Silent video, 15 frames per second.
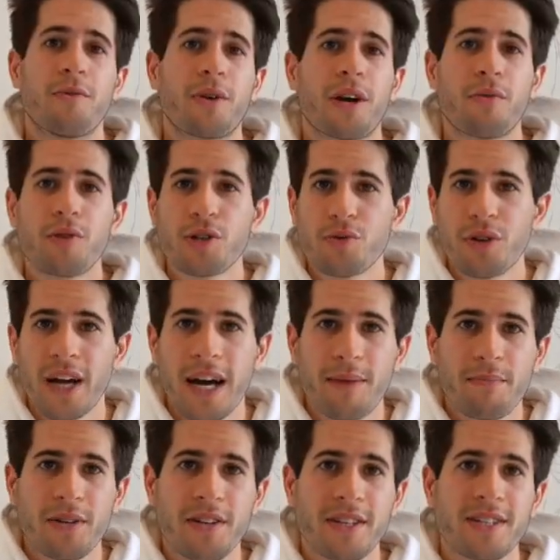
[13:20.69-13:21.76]
What I wish would
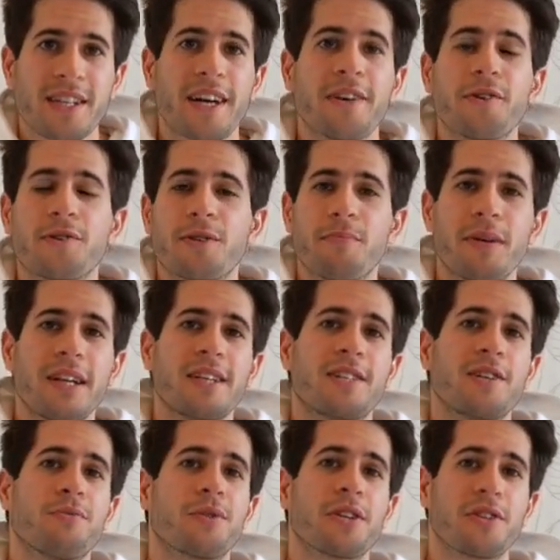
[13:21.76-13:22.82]
happen is that
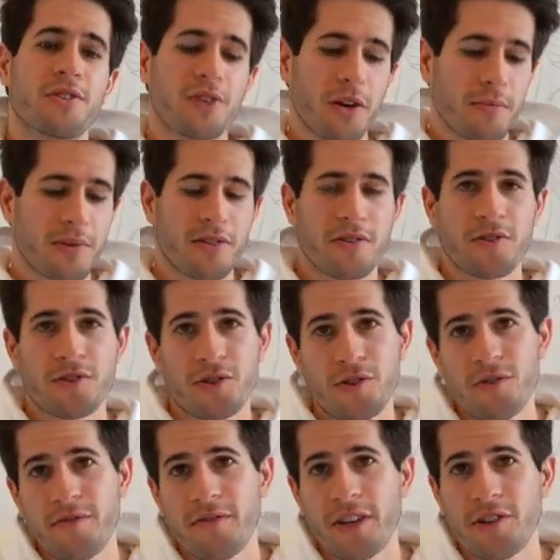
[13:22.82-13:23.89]
Notability would adopt those
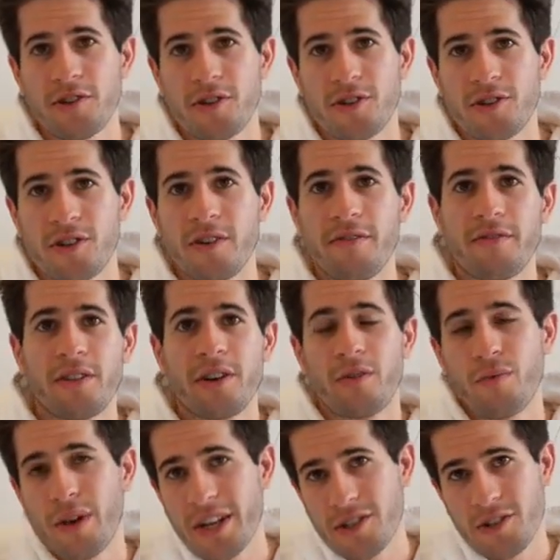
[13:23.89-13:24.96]
two features of the
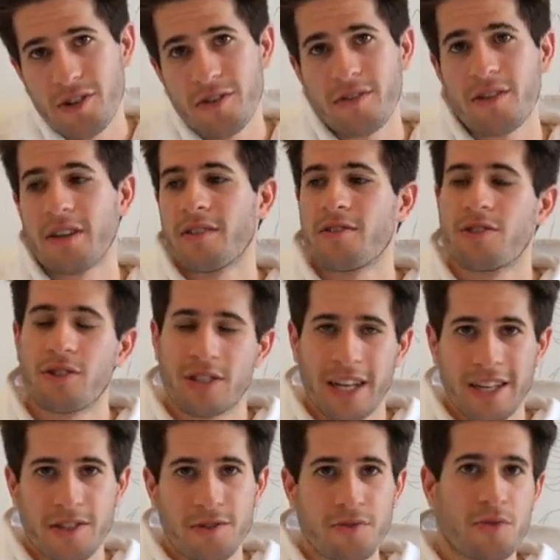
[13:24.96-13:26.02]
eraser that just
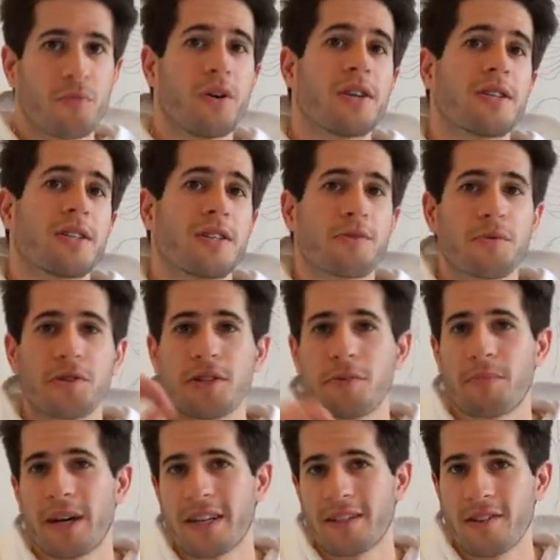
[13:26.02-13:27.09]
gets used once and switches
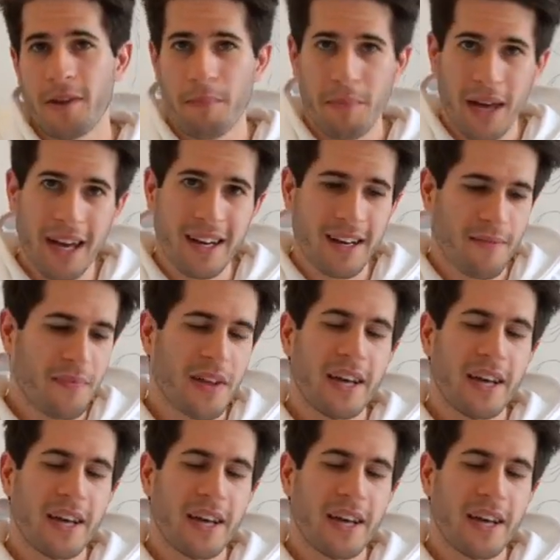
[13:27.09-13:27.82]
back to the pen,